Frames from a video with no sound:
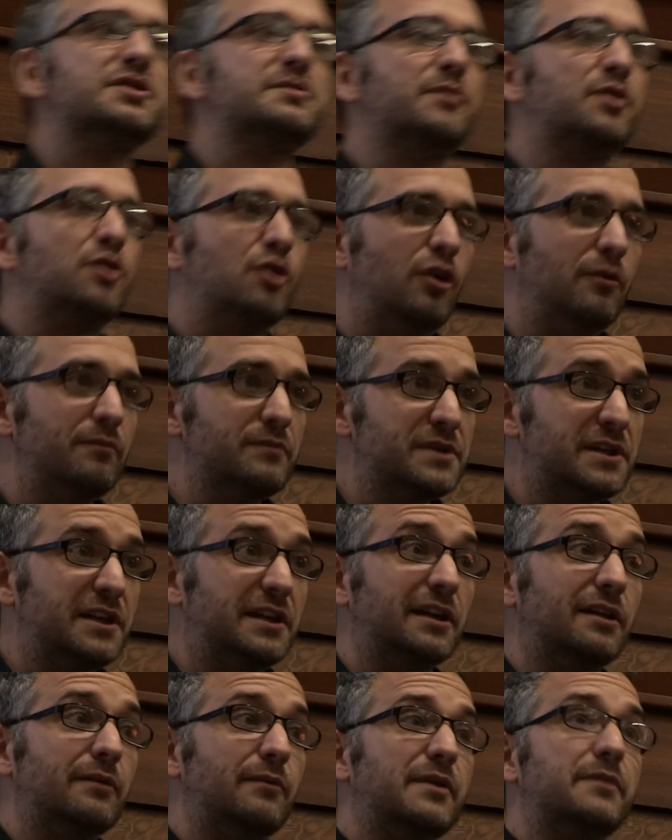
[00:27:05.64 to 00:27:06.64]
some comms to
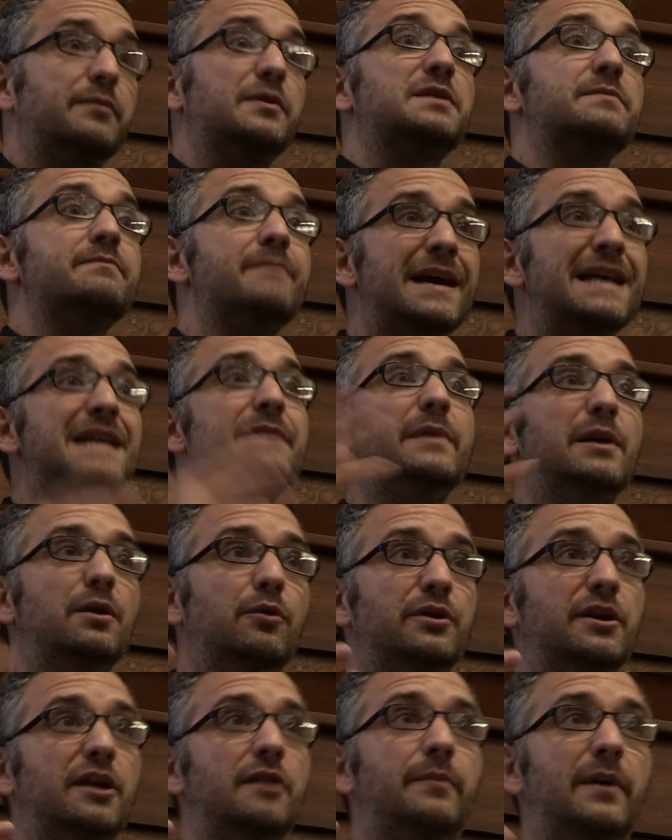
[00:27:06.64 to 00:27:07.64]
deal with, which may be
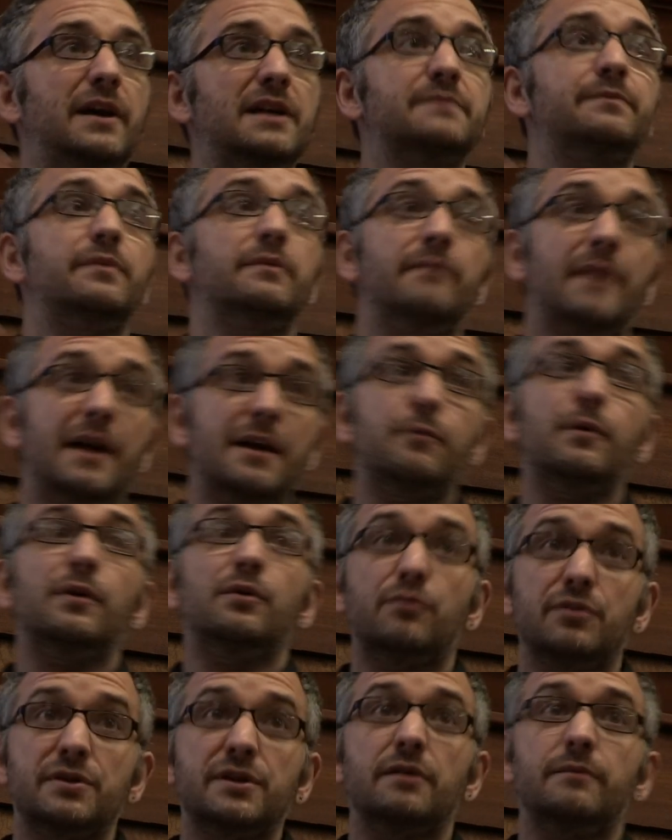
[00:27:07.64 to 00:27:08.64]
audio-based, but may
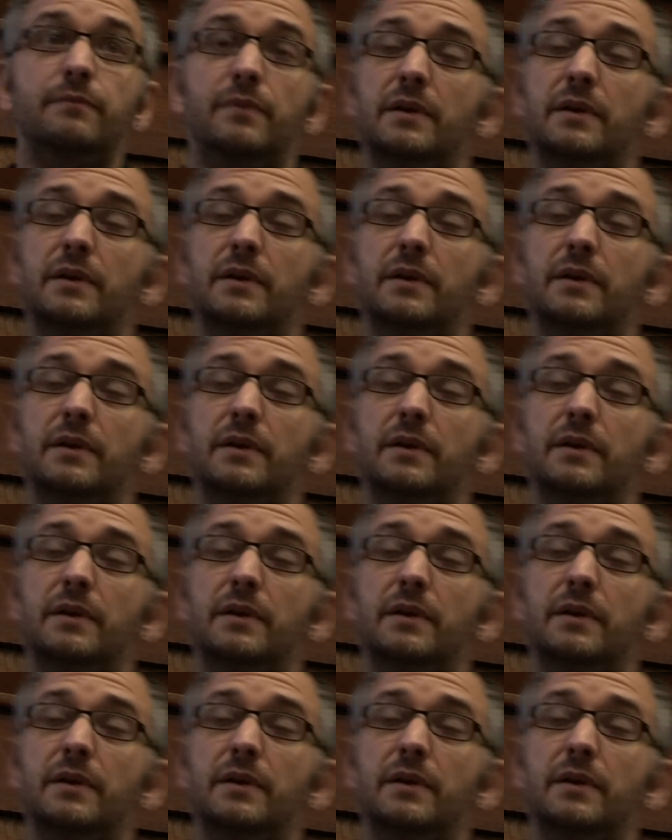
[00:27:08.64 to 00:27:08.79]
well also